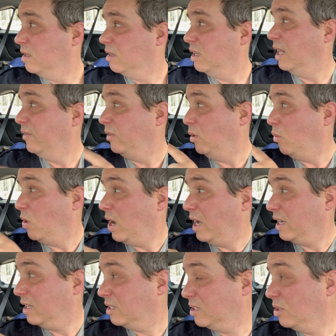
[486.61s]
And if you
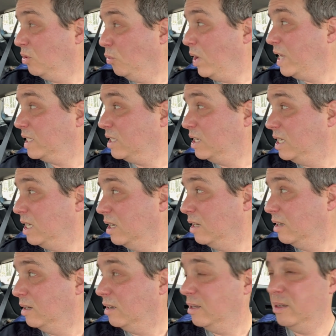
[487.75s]
walk to the west of here,